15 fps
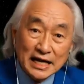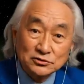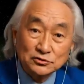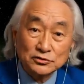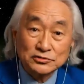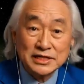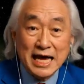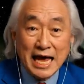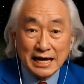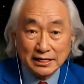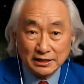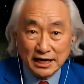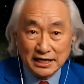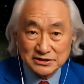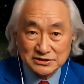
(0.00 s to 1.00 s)
But
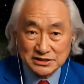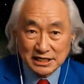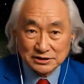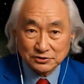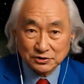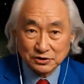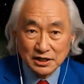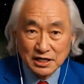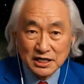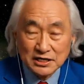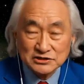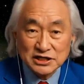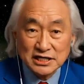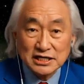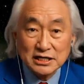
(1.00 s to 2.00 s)
time is
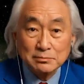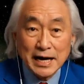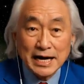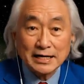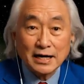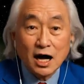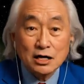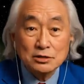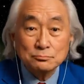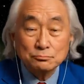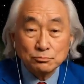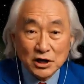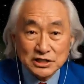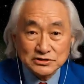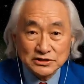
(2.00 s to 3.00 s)
something that we have
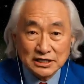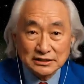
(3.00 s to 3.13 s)
right now,